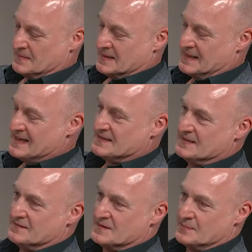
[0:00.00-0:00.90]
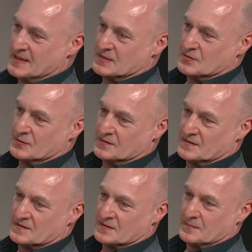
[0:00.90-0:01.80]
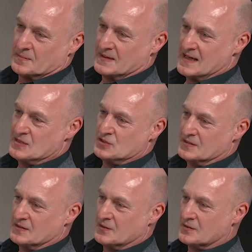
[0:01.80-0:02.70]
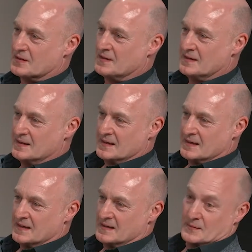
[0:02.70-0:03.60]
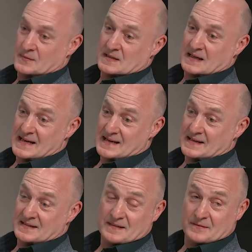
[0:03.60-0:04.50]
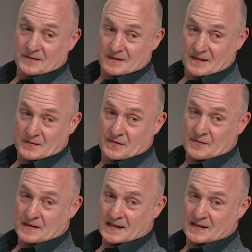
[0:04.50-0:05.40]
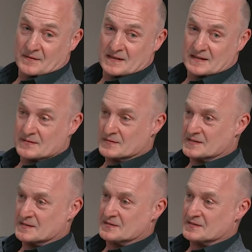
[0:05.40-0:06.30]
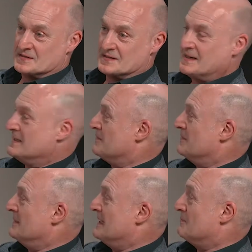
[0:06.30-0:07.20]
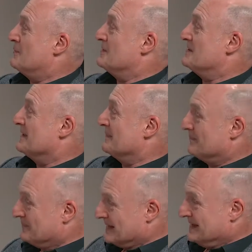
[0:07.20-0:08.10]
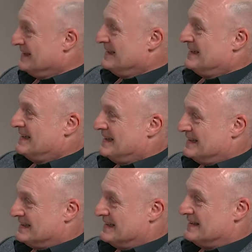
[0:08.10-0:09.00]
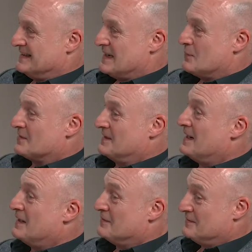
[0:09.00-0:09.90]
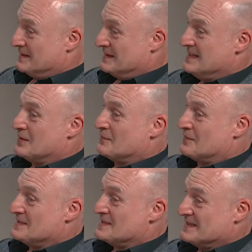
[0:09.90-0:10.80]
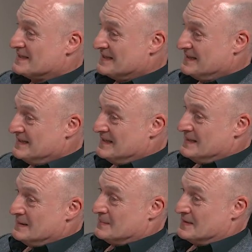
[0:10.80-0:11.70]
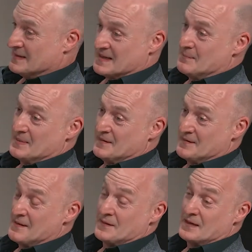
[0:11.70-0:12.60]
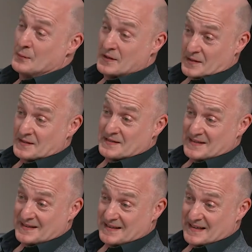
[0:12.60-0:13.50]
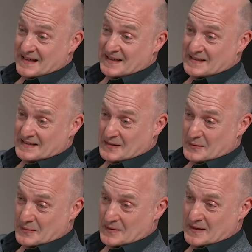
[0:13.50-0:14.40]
additive to petrol to stop engine knock. And it was a lead additive, and 15 of his researchers died from lead poisoning. And that wasn't half of it. He got very sick. But the company found that it worked. And so